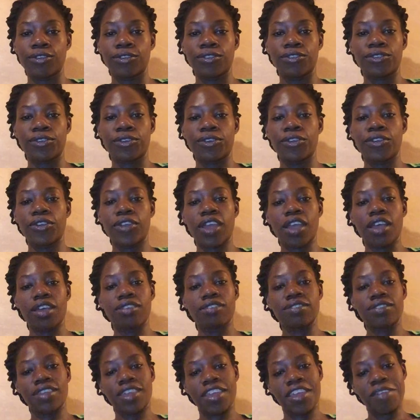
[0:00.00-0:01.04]
So you
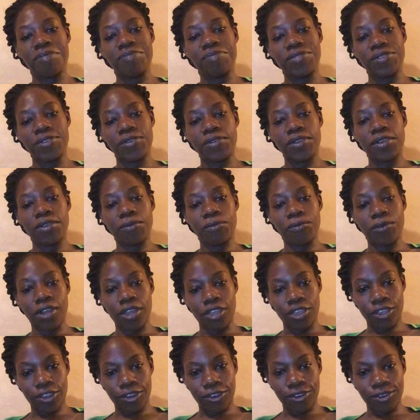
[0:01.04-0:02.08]
guys keep doing
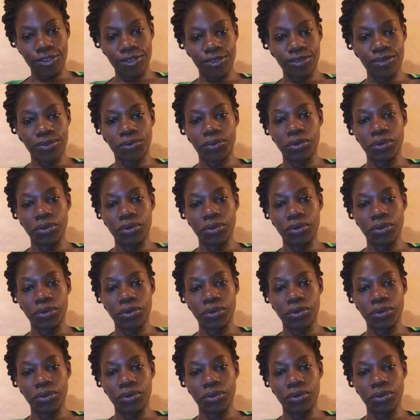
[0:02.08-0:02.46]
what you do.